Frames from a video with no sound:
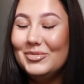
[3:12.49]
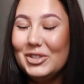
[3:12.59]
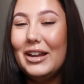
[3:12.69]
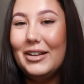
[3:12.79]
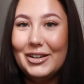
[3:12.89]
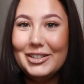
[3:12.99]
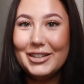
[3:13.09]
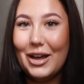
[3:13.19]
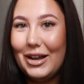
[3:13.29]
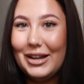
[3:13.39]
jealous
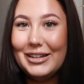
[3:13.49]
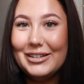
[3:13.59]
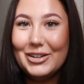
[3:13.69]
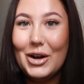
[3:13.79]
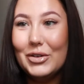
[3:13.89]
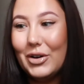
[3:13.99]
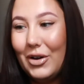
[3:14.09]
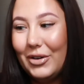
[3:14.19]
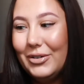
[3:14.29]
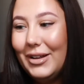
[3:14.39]
that I can't
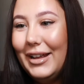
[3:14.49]
go,